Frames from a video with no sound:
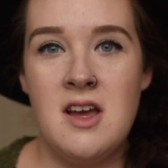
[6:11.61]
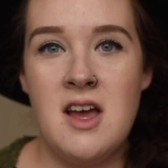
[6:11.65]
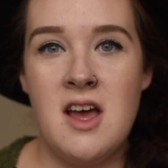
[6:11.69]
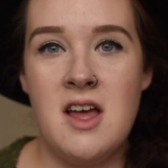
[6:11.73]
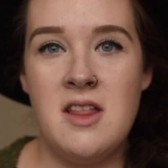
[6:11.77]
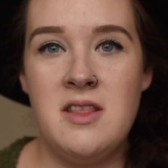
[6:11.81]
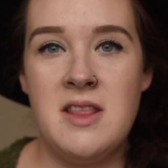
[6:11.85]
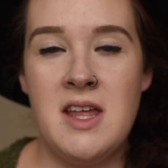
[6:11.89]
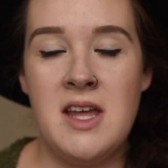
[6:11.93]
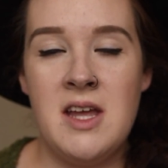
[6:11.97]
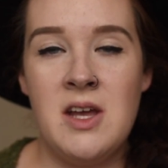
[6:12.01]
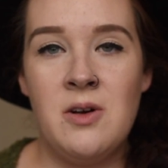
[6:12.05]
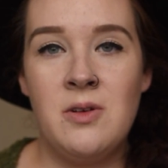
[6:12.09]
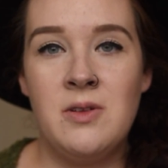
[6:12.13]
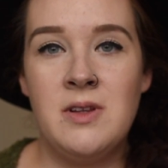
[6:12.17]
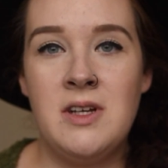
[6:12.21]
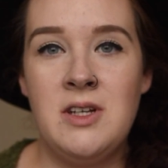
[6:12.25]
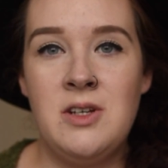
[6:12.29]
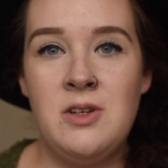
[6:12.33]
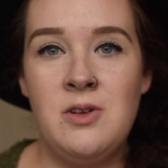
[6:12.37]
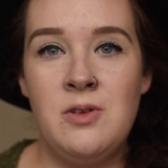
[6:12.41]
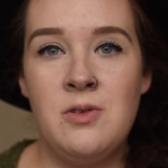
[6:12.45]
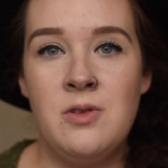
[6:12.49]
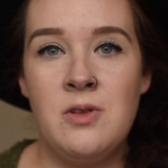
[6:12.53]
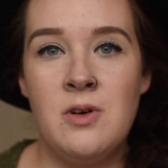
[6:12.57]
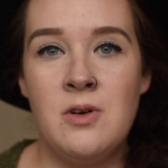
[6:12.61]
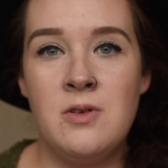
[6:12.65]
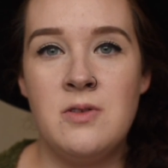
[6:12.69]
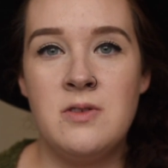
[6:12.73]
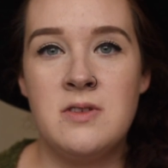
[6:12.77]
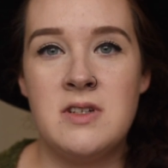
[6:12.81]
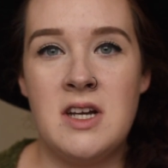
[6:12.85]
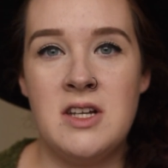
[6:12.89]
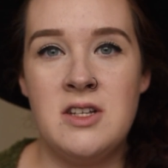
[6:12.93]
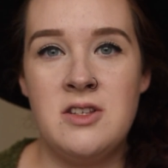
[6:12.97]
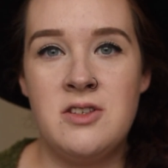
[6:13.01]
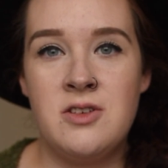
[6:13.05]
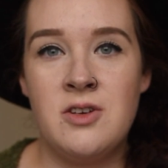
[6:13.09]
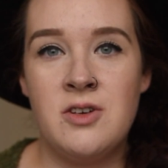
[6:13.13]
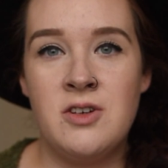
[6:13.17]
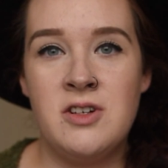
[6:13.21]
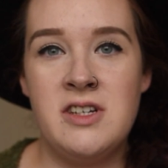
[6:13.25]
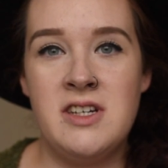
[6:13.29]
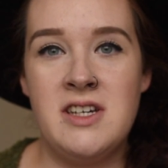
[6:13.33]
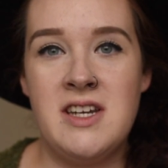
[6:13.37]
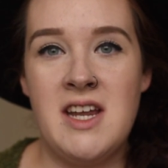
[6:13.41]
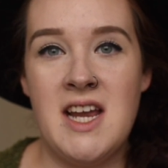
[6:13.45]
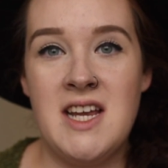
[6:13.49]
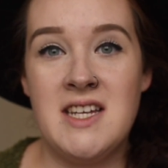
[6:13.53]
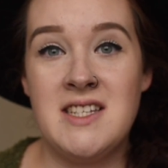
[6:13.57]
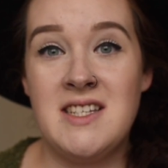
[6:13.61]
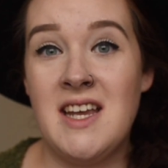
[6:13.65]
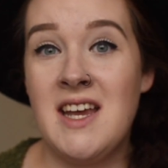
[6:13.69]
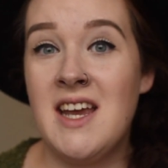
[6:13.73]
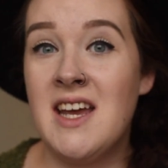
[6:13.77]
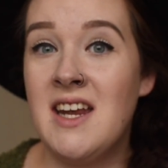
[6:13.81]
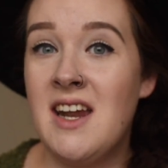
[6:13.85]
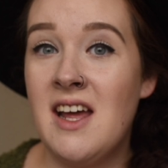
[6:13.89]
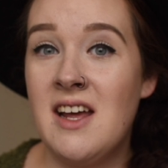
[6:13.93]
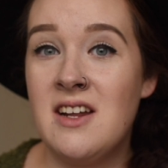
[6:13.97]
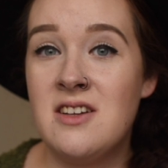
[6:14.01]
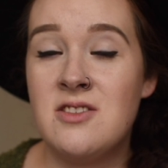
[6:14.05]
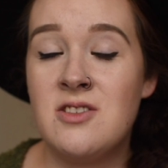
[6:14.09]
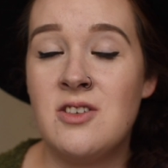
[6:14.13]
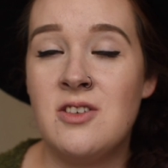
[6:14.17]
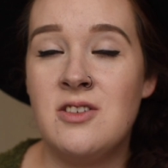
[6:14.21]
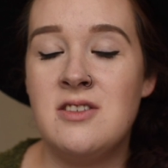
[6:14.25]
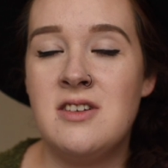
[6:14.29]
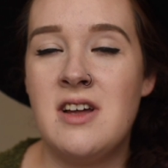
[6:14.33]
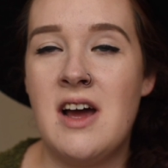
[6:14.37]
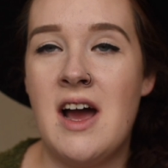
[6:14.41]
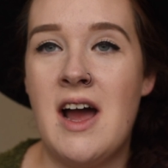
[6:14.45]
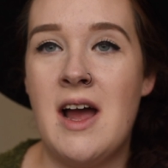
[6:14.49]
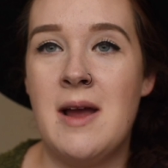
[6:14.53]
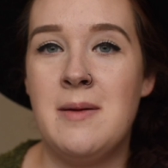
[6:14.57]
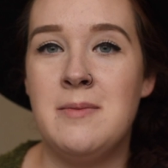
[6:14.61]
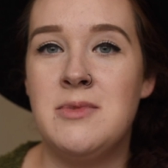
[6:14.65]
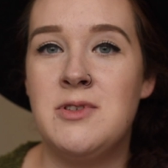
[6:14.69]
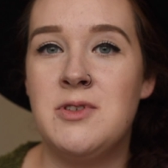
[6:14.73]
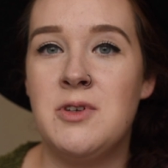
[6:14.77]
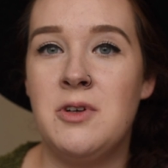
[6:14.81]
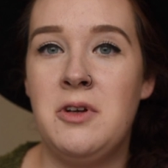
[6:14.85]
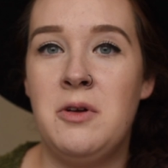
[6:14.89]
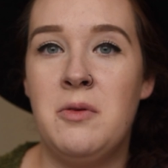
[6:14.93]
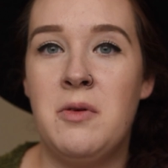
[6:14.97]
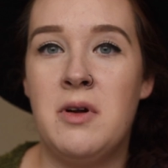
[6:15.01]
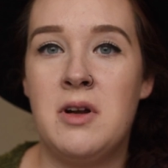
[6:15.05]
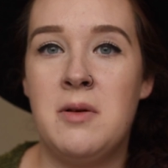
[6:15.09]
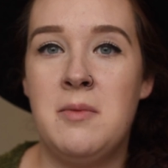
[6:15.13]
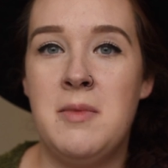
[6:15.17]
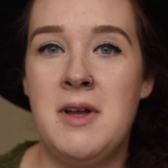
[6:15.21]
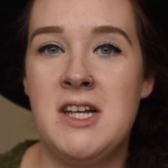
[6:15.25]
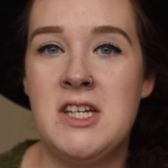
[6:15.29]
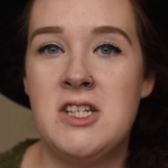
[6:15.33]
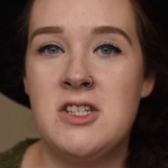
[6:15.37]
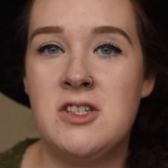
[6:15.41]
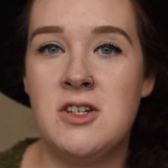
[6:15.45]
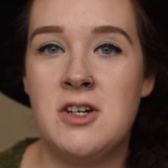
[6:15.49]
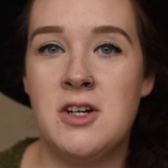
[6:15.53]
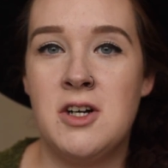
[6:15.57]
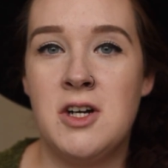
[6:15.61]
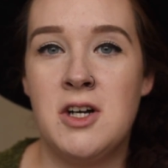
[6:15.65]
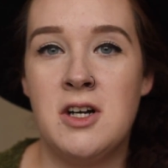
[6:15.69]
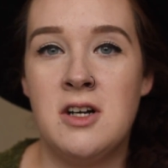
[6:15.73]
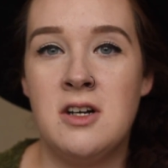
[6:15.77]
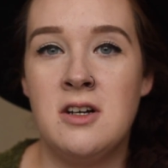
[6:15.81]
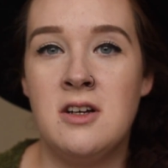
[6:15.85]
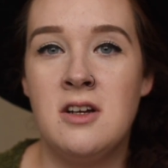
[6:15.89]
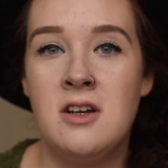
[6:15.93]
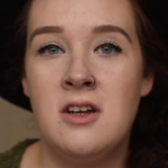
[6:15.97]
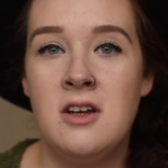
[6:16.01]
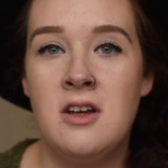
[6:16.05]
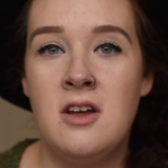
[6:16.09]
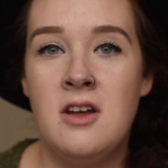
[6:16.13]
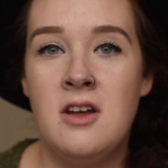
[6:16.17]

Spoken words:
And they only do those on certain days and at certain times. So you want to make sure,